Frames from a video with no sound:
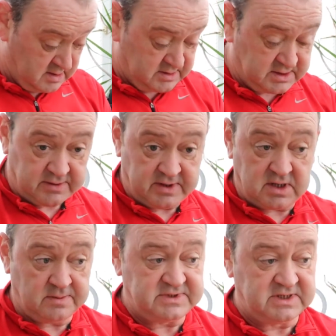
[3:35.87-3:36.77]
So it
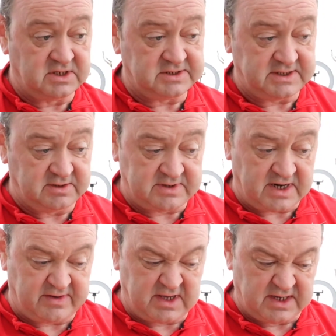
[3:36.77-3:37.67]
comes in a nice little
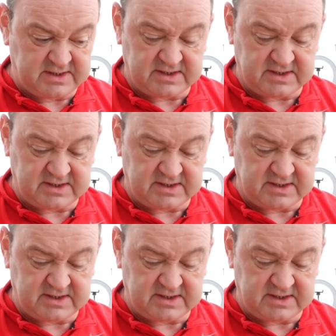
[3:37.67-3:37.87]
carry case,